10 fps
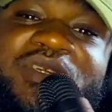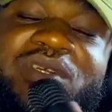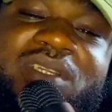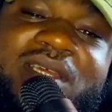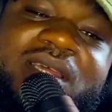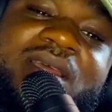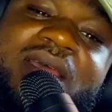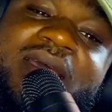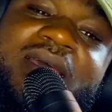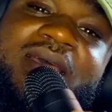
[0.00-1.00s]
as a
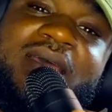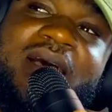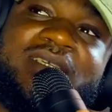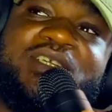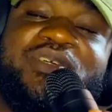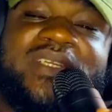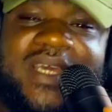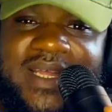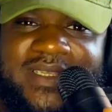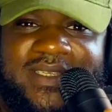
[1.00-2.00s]
3D as a
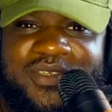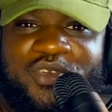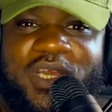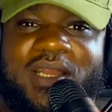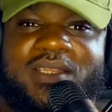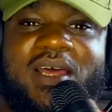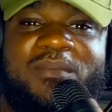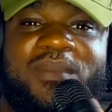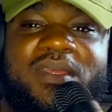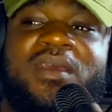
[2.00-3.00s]
3D artist, you can
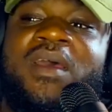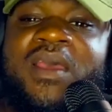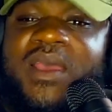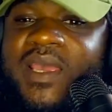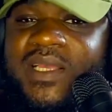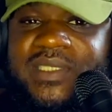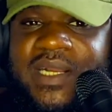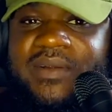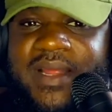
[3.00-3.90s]
either be a